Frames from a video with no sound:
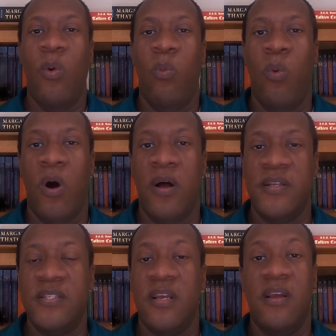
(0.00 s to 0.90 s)

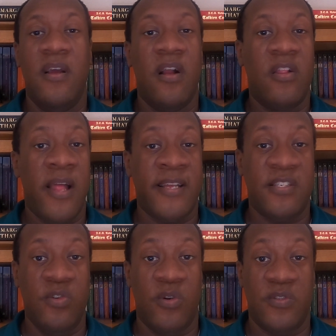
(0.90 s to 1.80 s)
was
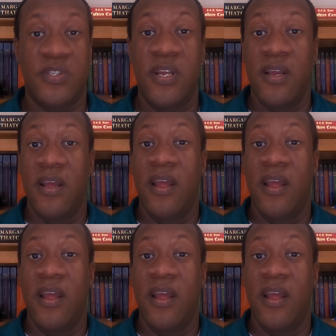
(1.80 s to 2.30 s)
Glasnost.